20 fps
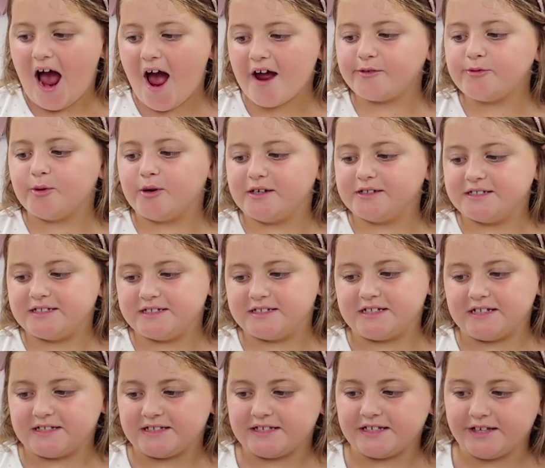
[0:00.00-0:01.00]
I've wanted
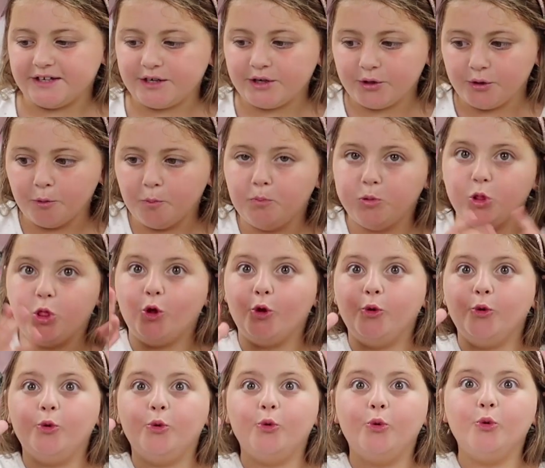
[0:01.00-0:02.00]
to see who
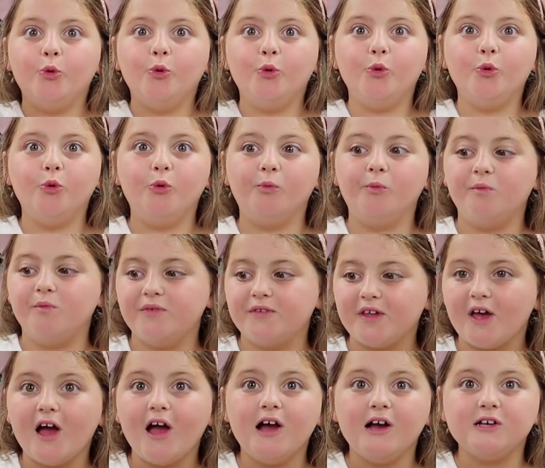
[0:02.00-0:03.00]
blooms.
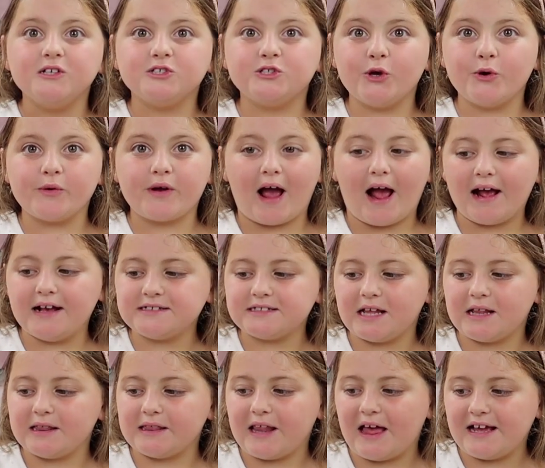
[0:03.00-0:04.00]
So guys,
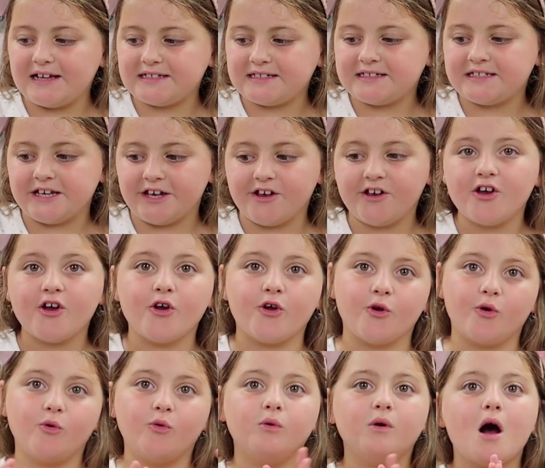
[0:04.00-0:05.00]
let's see
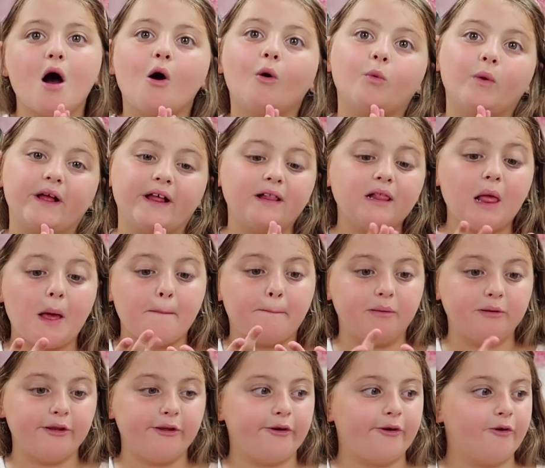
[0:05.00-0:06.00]
who will
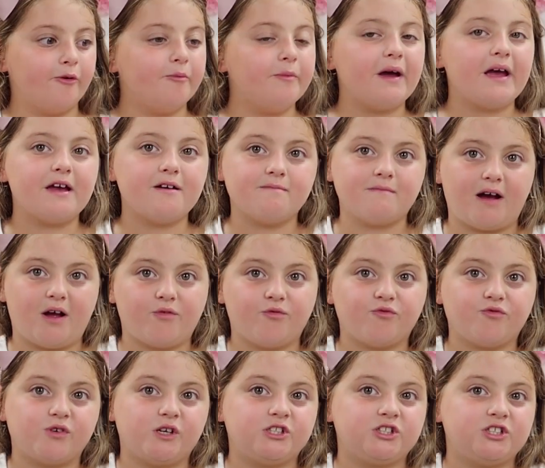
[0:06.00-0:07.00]
bloom in my
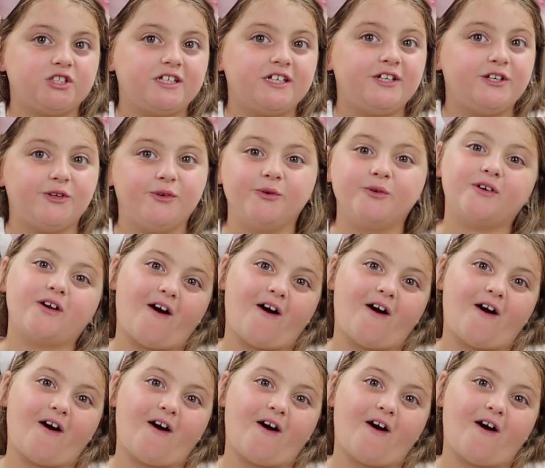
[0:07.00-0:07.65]
freshly new